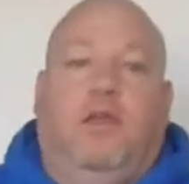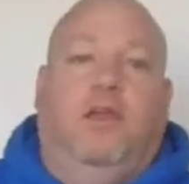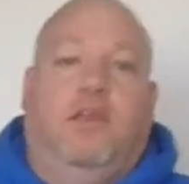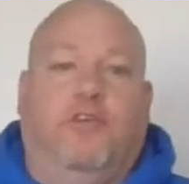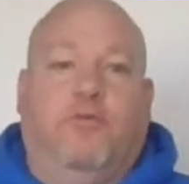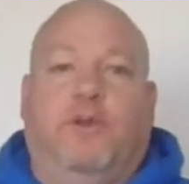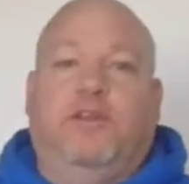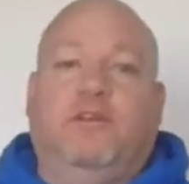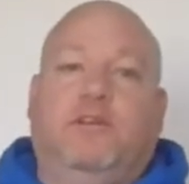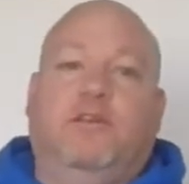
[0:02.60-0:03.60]
Hey
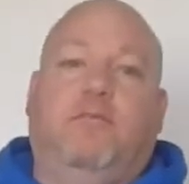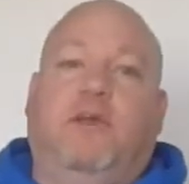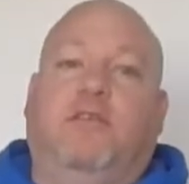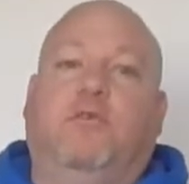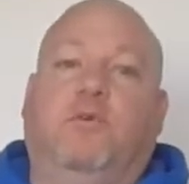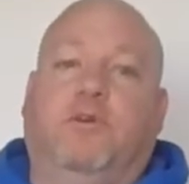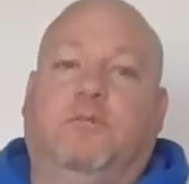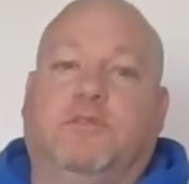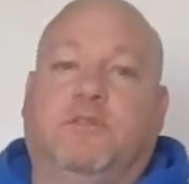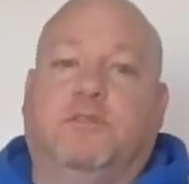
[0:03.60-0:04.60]
everybody, Matthew
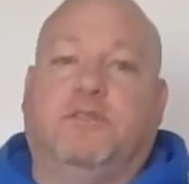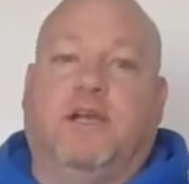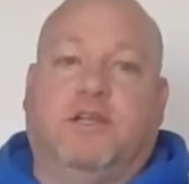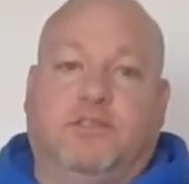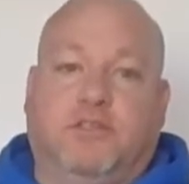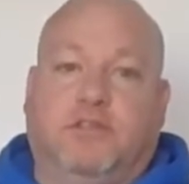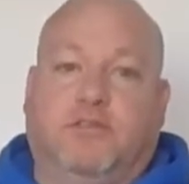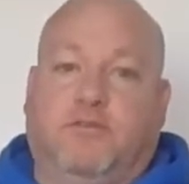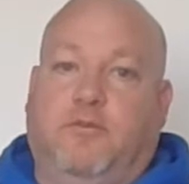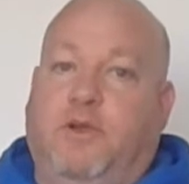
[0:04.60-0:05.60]
Williams, soccer director
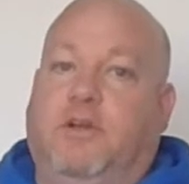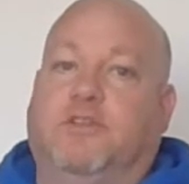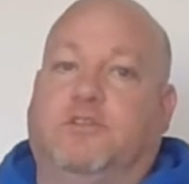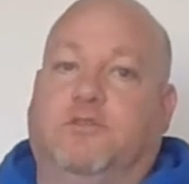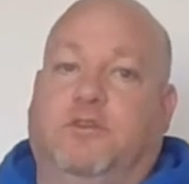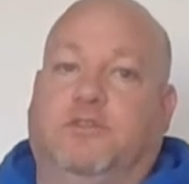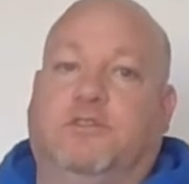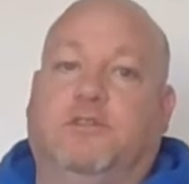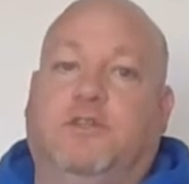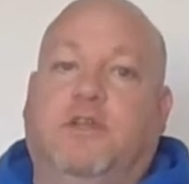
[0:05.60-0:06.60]
for America Scores.
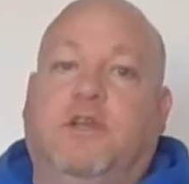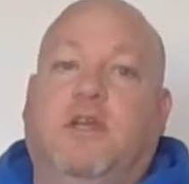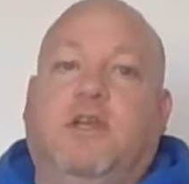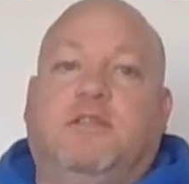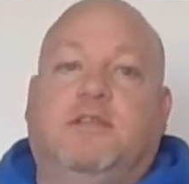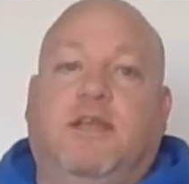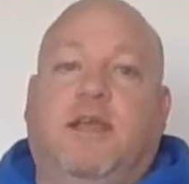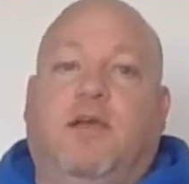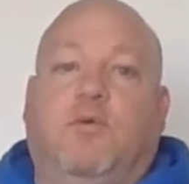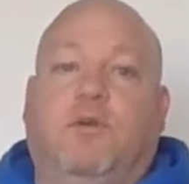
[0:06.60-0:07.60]
Today
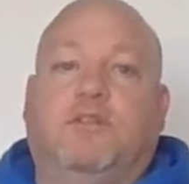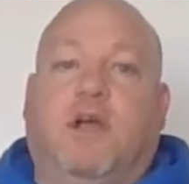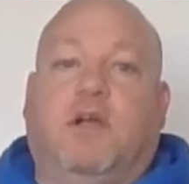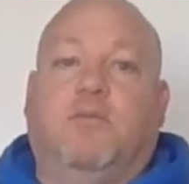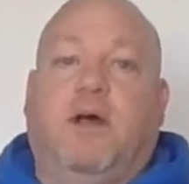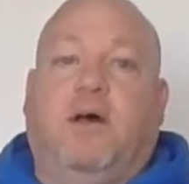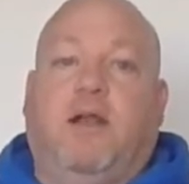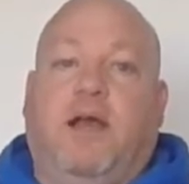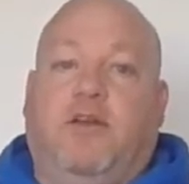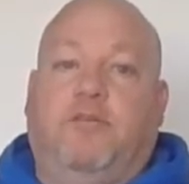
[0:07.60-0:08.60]
I want to talk about
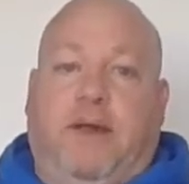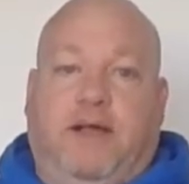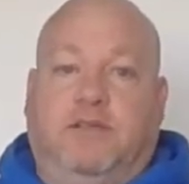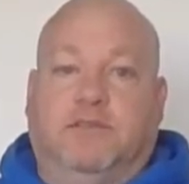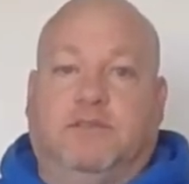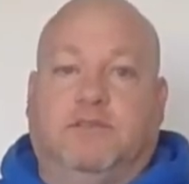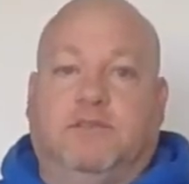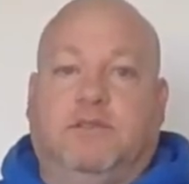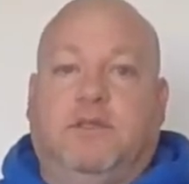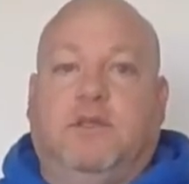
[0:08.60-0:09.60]
out of bounds.
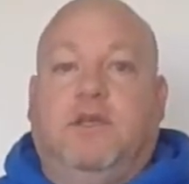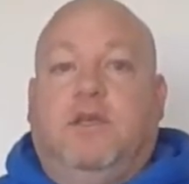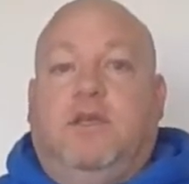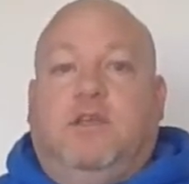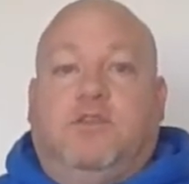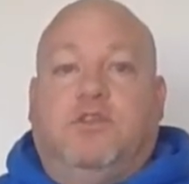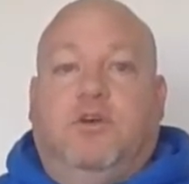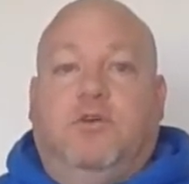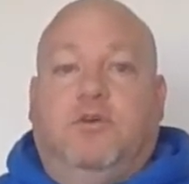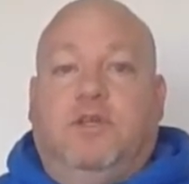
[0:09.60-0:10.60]

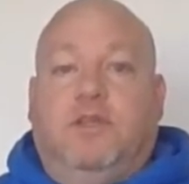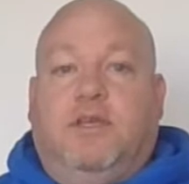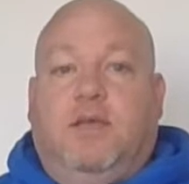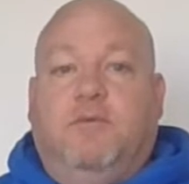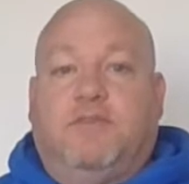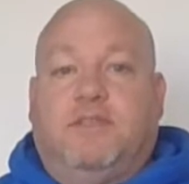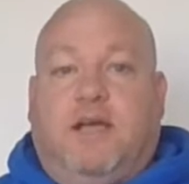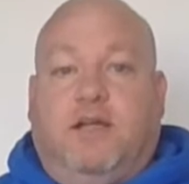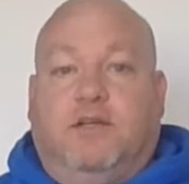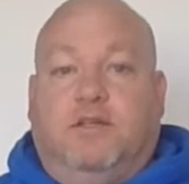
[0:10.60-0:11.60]
So in the game of
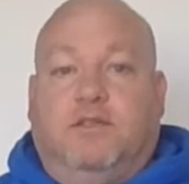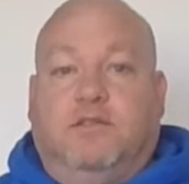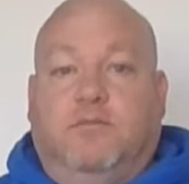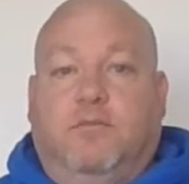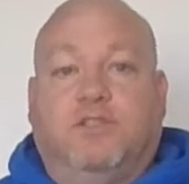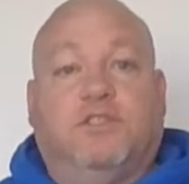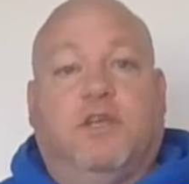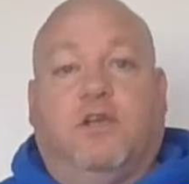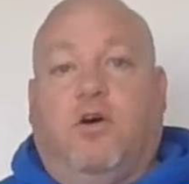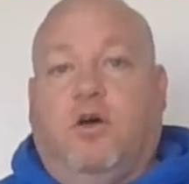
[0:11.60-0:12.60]
soccer, much
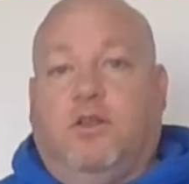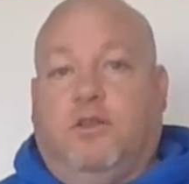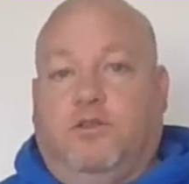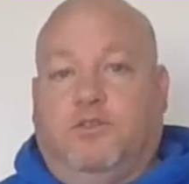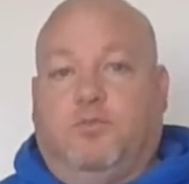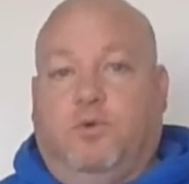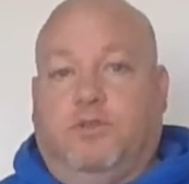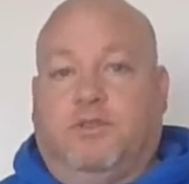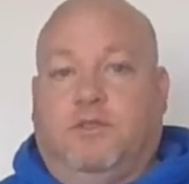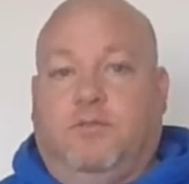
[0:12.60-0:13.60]
like all other
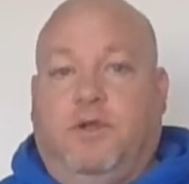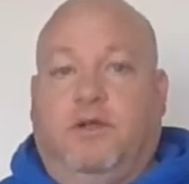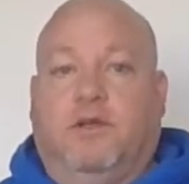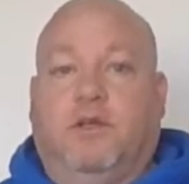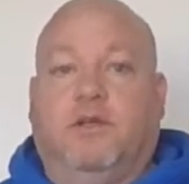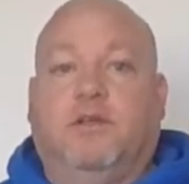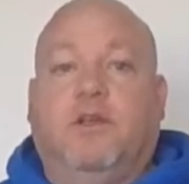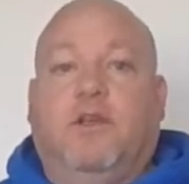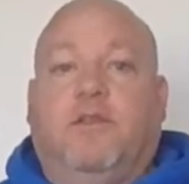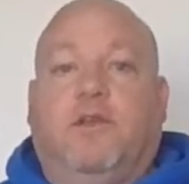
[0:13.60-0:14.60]
sports in America,
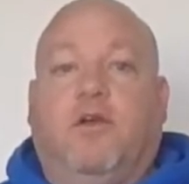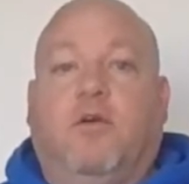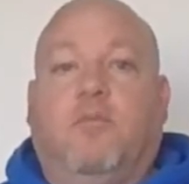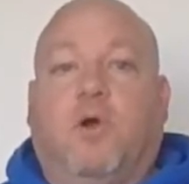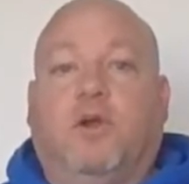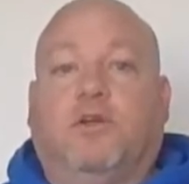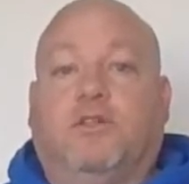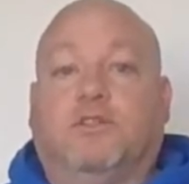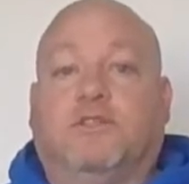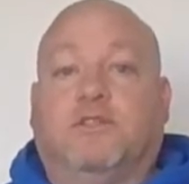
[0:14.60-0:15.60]
there are
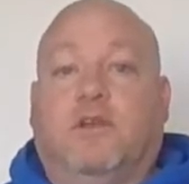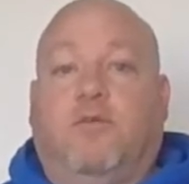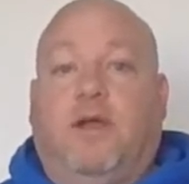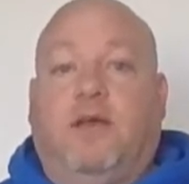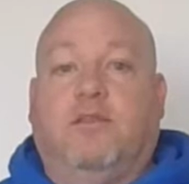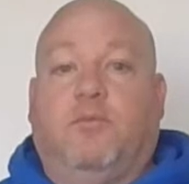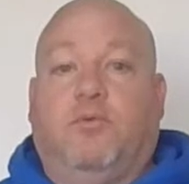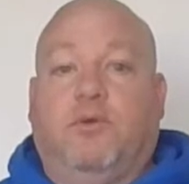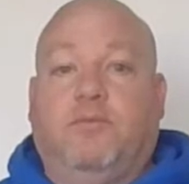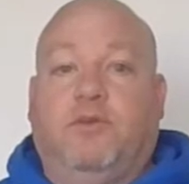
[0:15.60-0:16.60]
markers around the
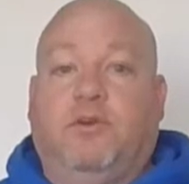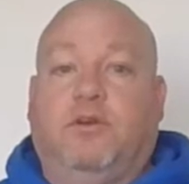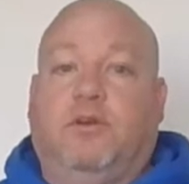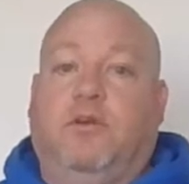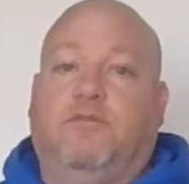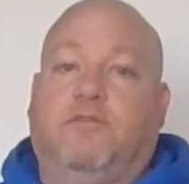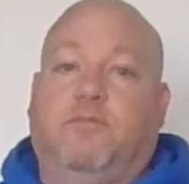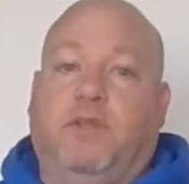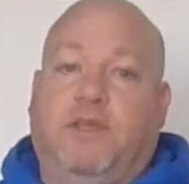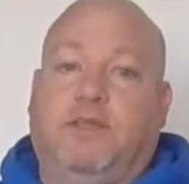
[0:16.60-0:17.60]
perimeter of the
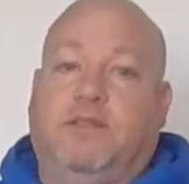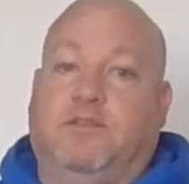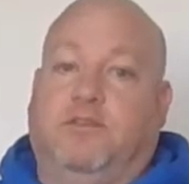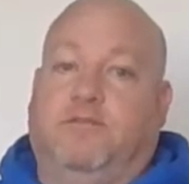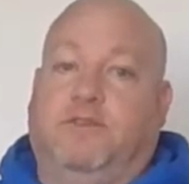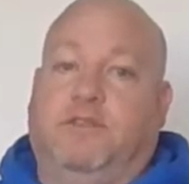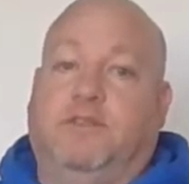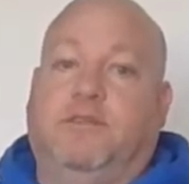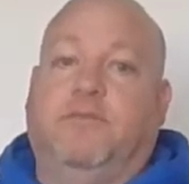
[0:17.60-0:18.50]
playing surface.